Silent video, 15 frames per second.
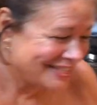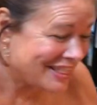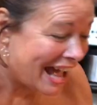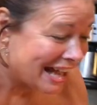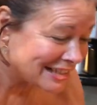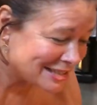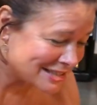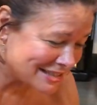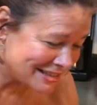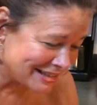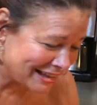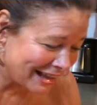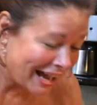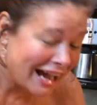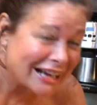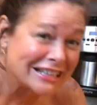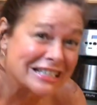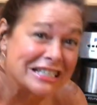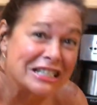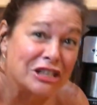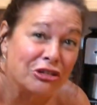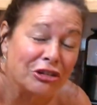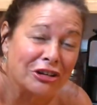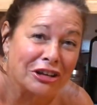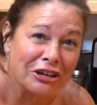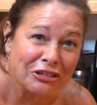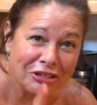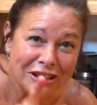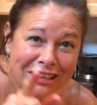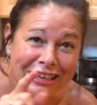That's a secret
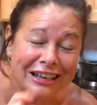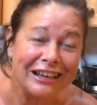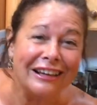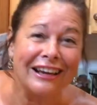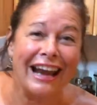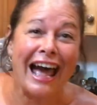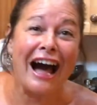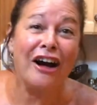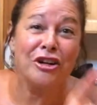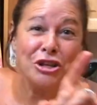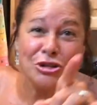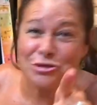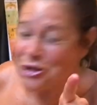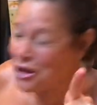ingredient. Now you